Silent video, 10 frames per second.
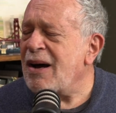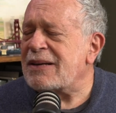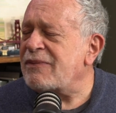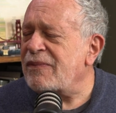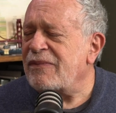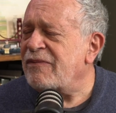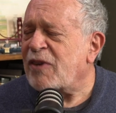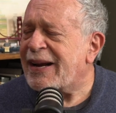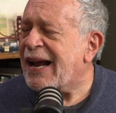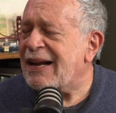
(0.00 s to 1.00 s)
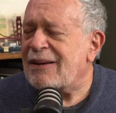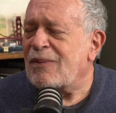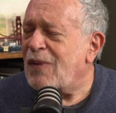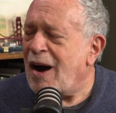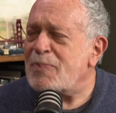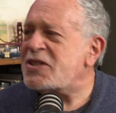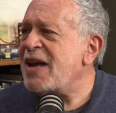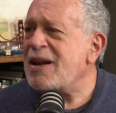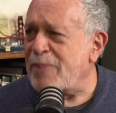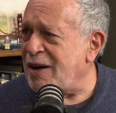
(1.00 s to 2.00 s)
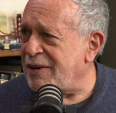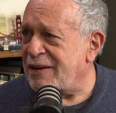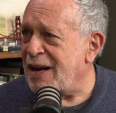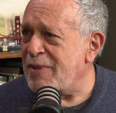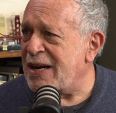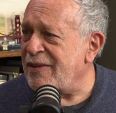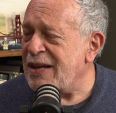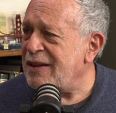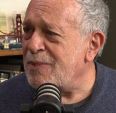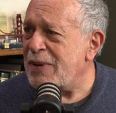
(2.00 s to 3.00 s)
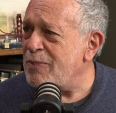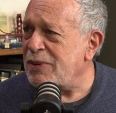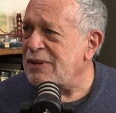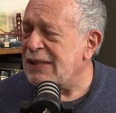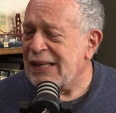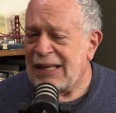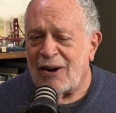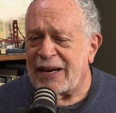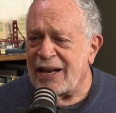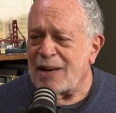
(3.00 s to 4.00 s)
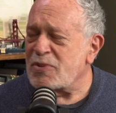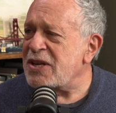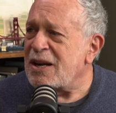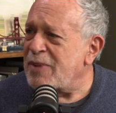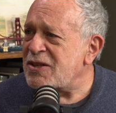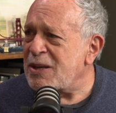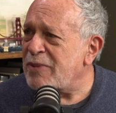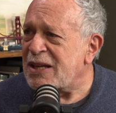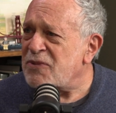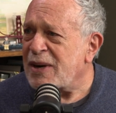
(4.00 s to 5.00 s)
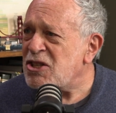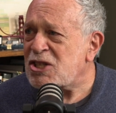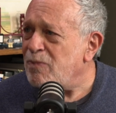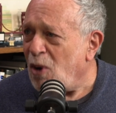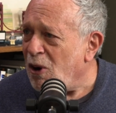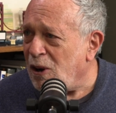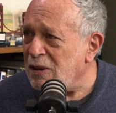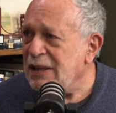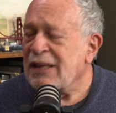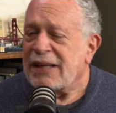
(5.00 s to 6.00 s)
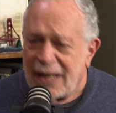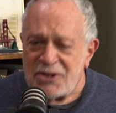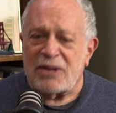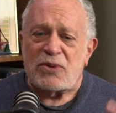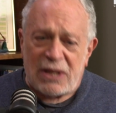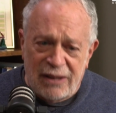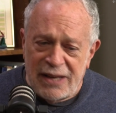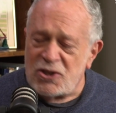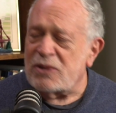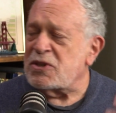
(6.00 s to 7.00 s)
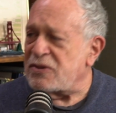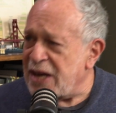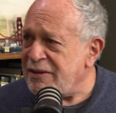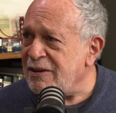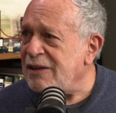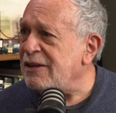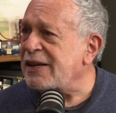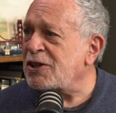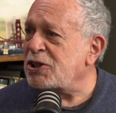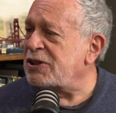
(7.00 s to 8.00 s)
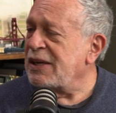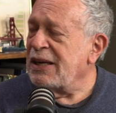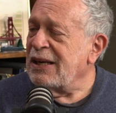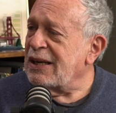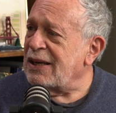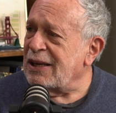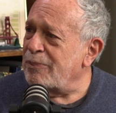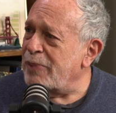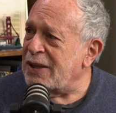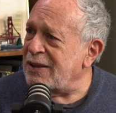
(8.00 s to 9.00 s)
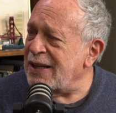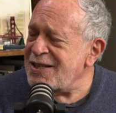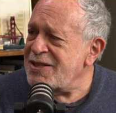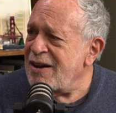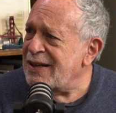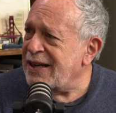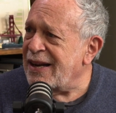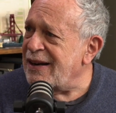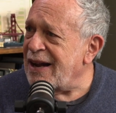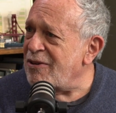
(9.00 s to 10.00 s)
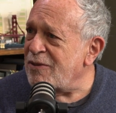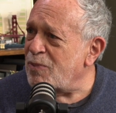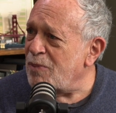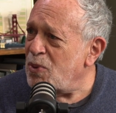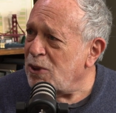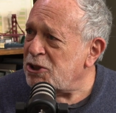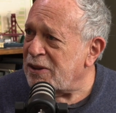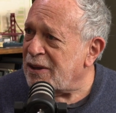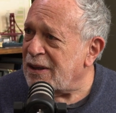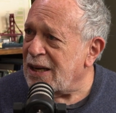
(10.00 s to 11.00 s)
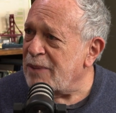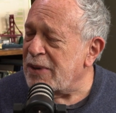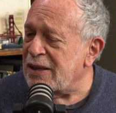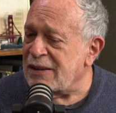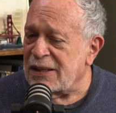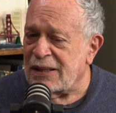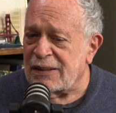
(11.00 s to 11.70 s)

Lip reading: not very upset about it. I mean, I think that people are getting upset about something that's very small. Yes, there was a glitch. There was a technical glitch. But let's not get it out of proportion. I mean,